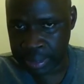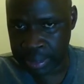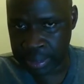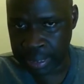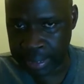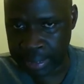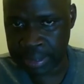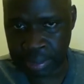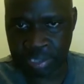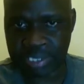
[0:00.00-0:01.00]

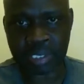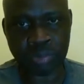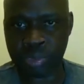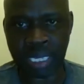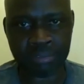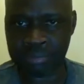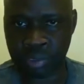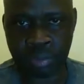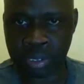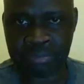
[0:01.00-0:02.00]
currently, the ones that we
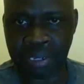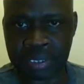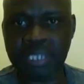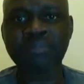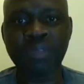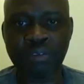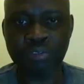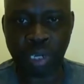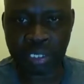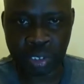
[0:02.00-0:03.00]
have normal? In fact,
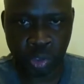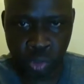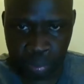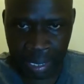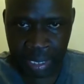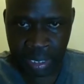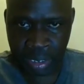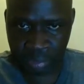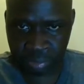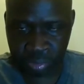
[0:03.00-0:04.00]
if you want humor,
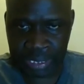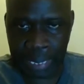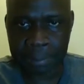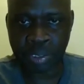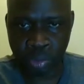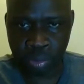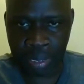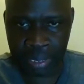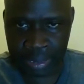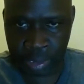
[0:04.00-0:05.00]
if you type
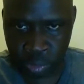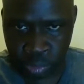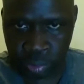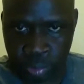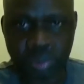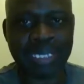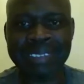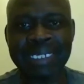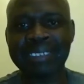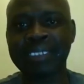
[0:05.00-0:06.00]
humor in YouTube, you
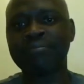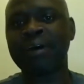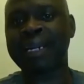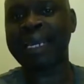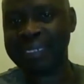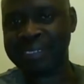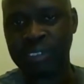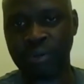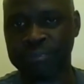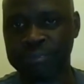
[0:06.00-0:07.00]
can get a
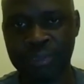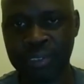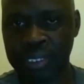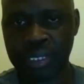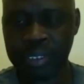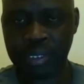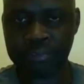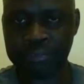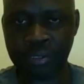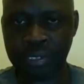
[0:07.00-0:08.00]
variety
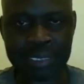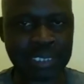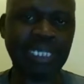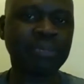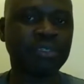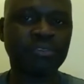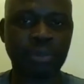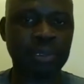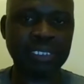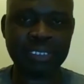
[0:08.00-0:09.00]
of
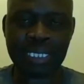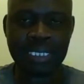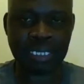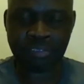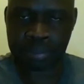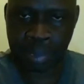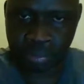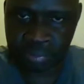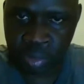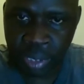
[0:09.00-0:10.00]
entertainment from literally every
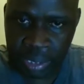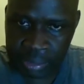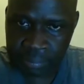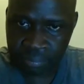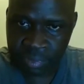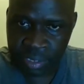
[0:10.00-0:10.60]
part of the world.